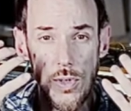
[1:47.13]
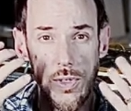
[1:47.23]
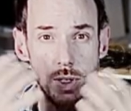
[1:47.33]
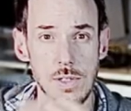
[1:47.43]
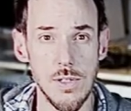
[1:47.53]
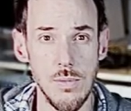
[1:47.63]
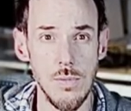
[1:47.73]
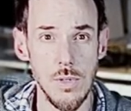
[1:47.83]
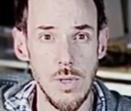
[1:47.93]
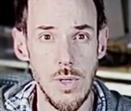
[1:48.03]

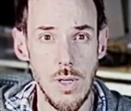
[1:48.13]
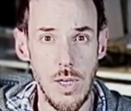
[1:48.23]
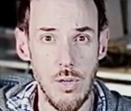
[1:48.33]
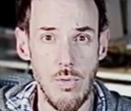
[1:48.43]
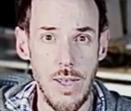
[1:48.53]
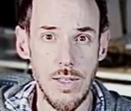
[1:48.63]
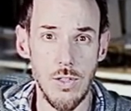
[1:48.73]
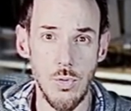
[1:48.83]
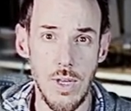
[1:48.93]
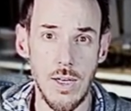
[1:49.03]
system in a way
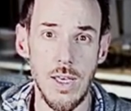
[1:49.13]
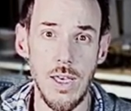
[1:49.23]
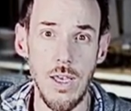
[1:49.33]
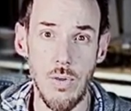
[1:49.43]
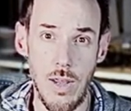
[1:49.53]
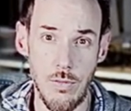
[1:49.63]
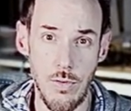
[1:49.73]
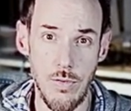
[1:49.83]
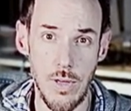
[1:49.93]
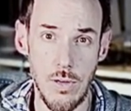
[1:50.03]
that you can hear
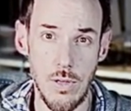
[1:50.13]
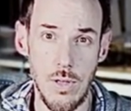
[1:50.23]
everything.